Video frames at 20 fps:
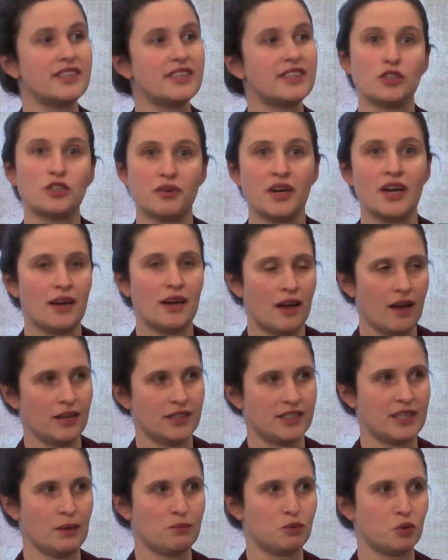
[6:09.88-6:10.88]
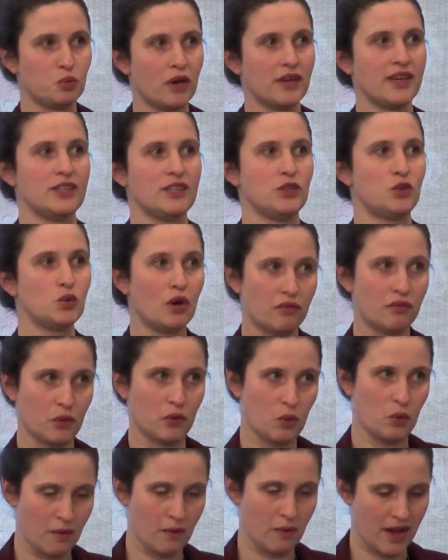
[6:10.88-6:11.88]
of steps 1 and 2 of
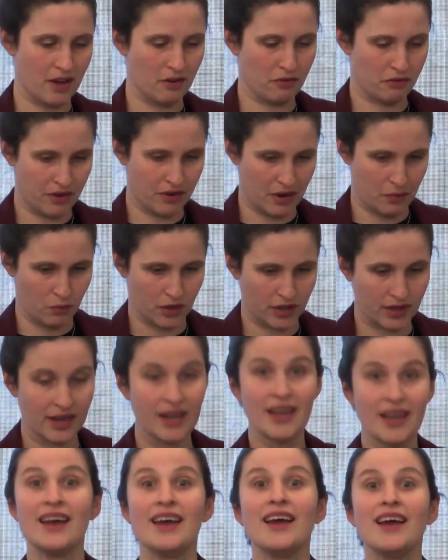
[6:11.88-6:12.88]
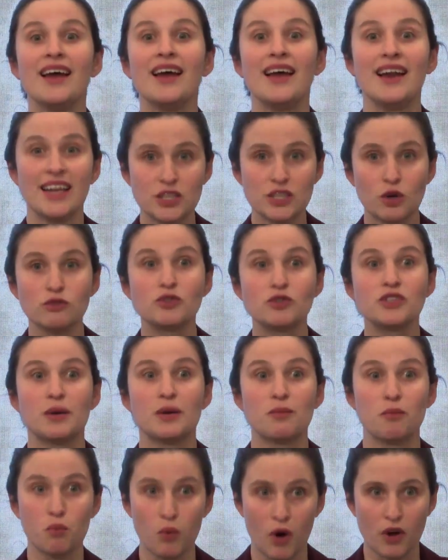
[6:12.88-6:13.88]
the Huawei framework. Let's go to
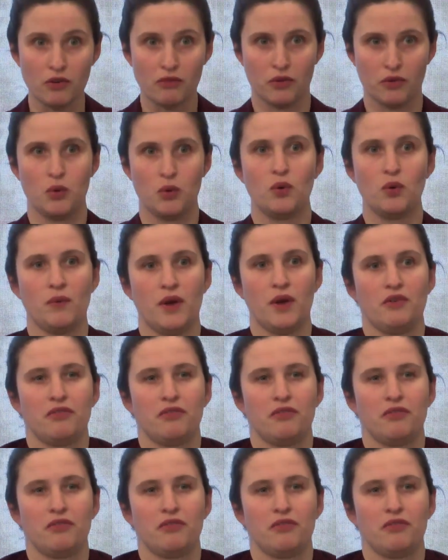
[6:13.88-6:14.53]
step 1 of the Huawei